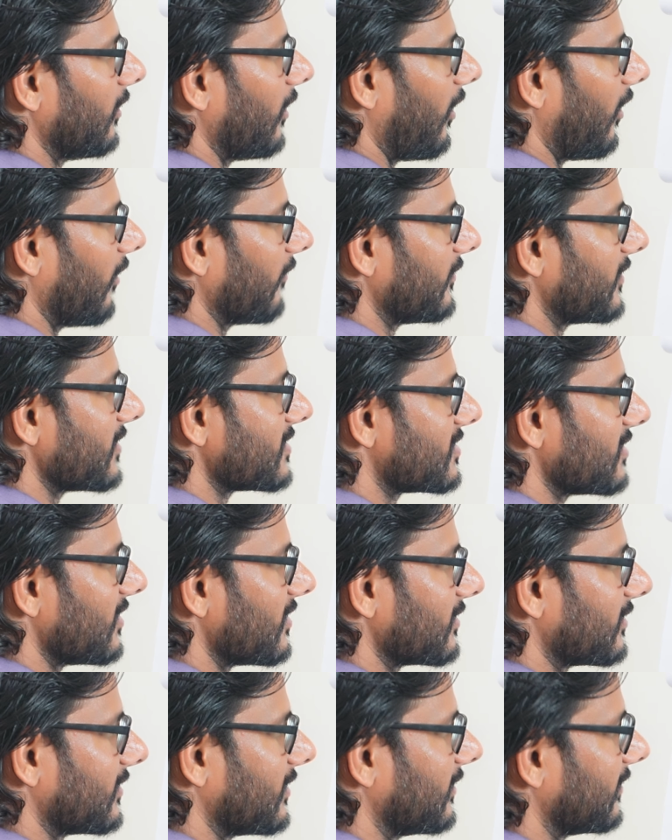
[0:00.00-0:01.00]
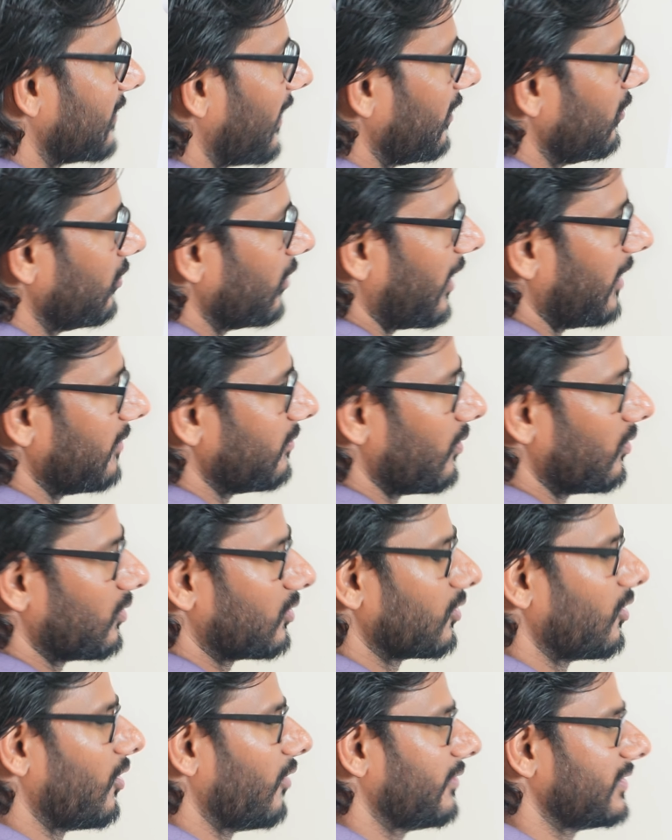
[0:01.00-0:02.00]
on this earth, then you can be able to
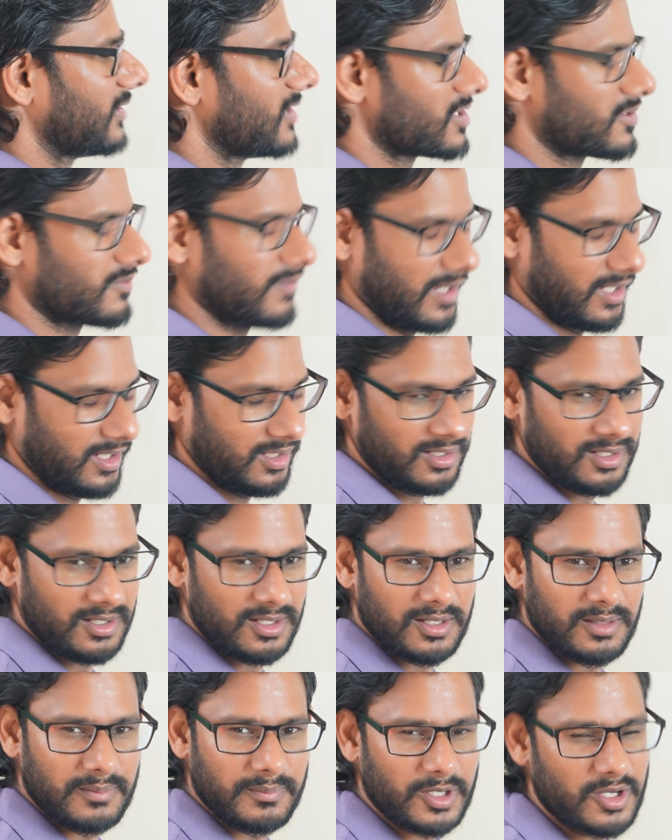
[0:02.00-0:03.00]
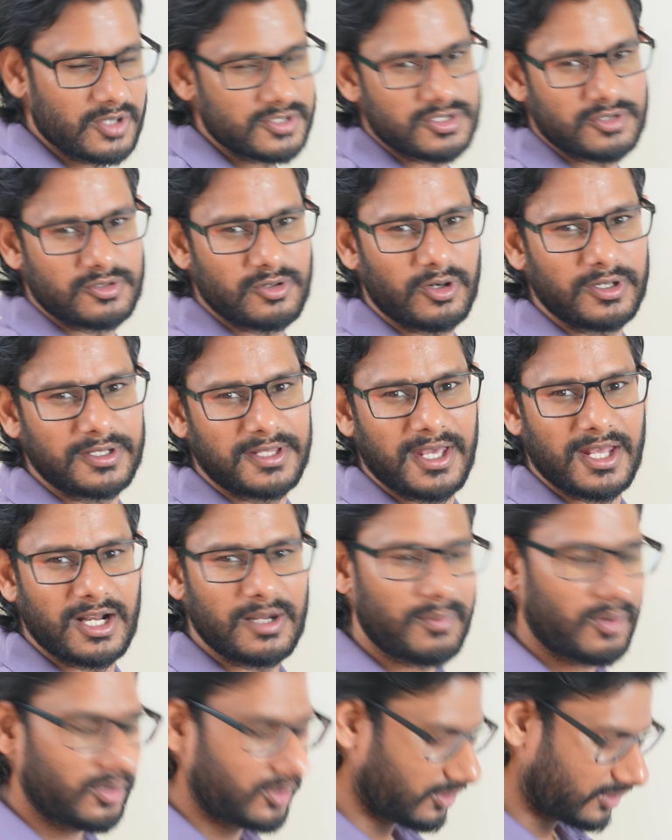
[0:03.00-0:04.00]
go with this way. Because you don't care
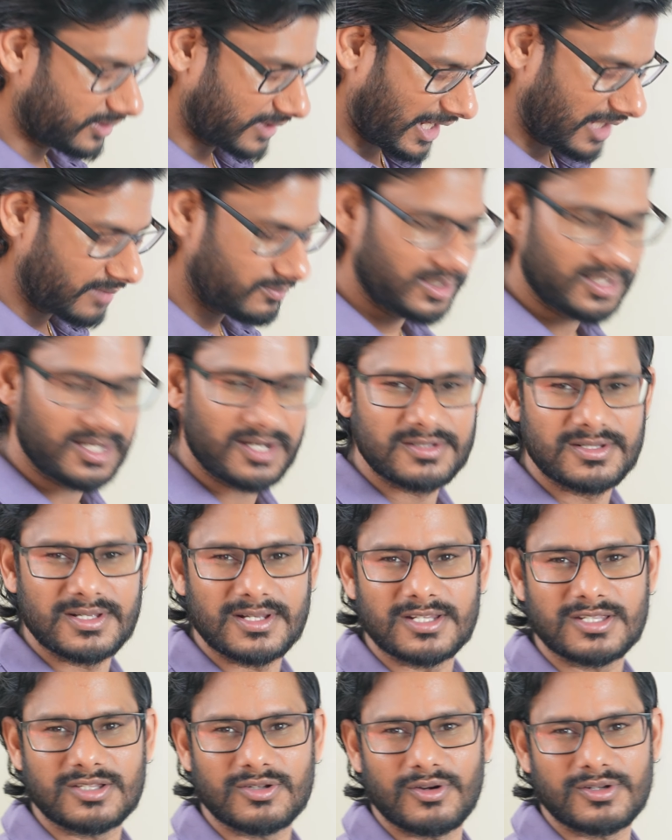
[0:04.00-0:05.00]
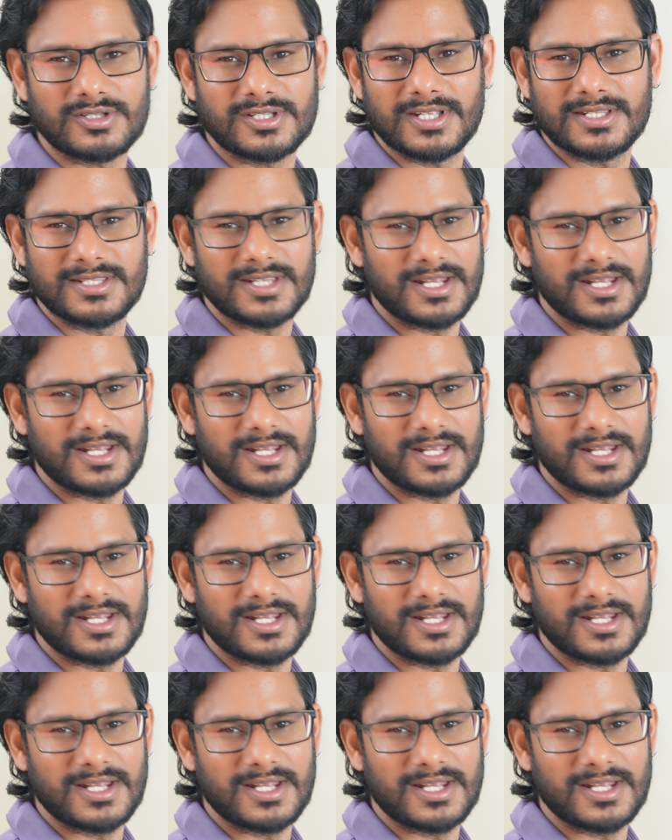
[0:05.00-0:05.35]
about your time, energy, resources,